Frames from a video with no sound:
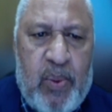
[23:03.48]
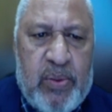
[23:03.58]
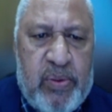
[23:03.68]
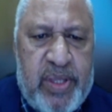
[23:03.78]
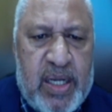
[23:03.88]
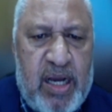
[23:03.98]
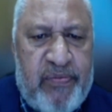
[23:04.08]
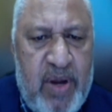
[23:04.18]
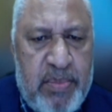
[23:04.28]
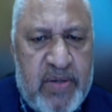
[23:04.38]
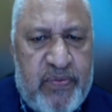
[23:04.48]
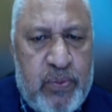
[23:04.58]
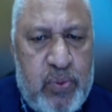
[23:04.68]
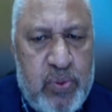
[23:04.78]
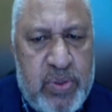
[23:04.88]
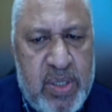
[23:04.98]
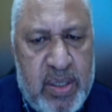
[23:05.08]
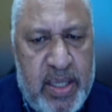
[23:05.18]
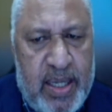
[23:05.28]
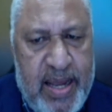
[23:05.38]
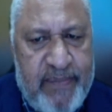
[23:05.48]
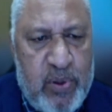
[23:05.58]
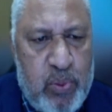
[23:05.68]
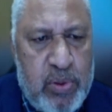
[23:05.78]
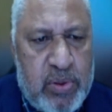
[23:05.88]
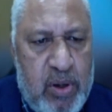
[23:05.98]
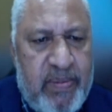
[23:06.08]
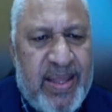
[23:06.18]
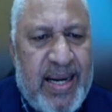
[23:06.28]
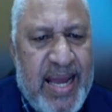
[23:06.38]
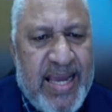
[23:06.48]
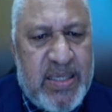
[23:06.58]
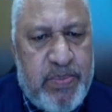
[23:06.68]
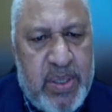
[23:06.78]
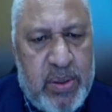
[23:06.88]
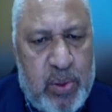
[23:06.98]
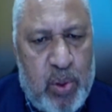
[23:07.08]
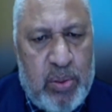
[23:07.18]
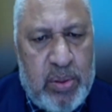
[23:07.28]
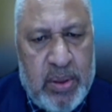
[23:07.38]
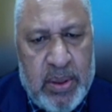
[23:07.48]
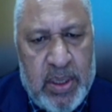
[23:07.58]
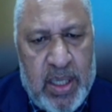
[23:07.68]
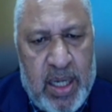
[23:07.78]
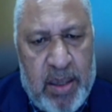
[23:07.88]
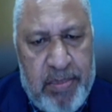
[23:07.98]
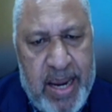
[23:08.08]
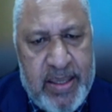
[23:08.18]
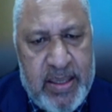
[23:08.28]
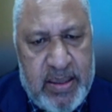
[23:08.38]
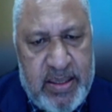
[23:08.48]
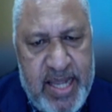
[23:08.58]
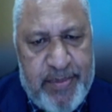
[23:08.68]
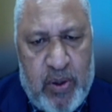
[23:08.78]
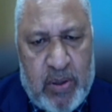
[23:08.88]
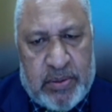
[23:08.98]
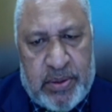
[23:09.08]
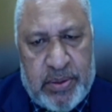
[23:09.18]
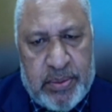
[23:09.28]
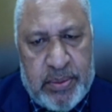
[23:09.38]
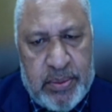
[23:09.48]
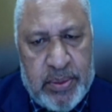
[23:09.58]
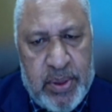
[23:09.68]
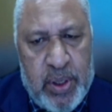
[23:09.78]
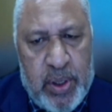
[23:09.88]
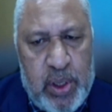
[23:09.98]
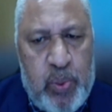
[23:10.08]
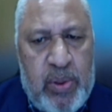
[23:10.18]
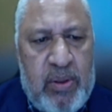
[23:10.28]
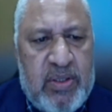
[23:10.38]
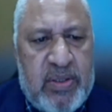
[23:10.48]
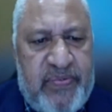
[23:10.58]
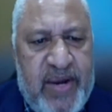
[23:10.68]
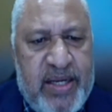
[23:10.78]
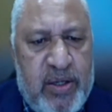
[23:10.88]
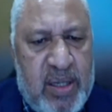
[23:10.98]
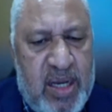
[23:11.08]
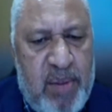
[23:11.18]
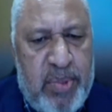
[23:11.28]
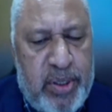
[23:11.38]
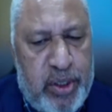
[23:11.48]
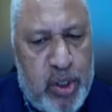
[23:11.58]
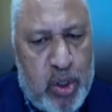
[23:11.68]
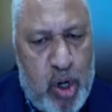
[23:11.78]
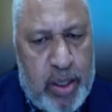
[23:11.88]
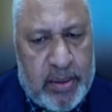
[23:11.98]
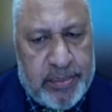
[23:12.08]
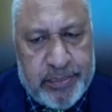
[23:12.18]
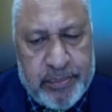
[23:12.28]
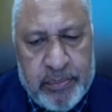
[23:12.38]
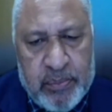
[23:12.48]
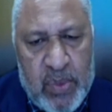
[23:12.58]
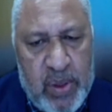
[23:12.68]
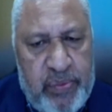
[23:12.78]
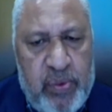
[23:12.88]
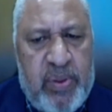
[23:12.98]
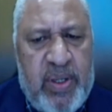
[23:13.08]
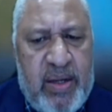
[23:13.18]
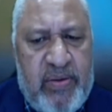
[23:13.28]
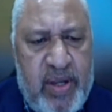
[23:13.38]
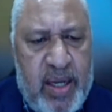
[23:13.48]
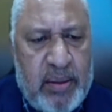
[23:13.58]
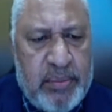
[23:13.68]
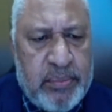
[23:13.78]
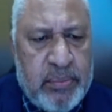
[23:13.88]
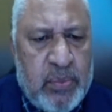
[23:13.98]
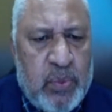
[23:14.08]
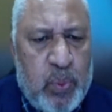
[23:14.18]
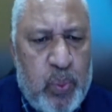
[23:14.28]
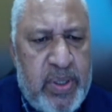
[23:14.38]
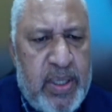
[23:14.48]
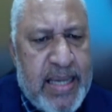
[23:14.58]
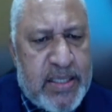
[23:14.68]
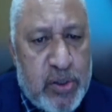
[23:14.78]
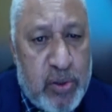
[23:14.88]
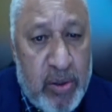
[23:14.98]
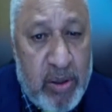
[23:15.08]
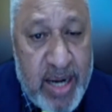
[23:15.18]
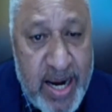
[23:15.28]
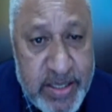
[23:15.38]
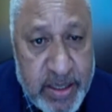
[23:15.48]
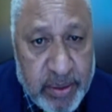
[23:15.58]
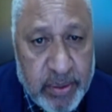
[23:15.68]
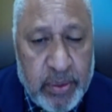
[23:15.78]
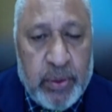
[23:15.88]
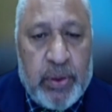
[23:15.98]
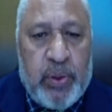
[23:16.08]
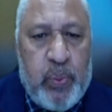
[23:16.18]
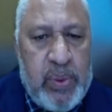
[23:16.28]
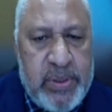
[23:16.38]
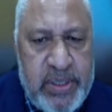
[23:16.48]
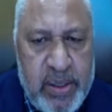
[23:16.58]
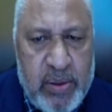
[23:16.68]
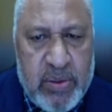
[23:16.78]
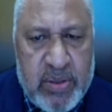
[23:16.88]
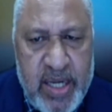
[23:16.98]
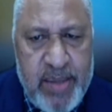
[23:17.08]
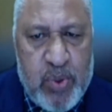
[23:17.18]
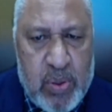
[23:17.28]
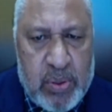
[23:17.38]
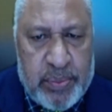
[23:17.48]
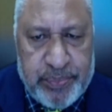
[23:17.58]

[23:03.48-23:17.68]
I want to thank our farmers for choosing their livelihoods over the lies being told by these demagogues. You will always find your government in your corner. Through the next year, with the elections on the horizon, you'll see those same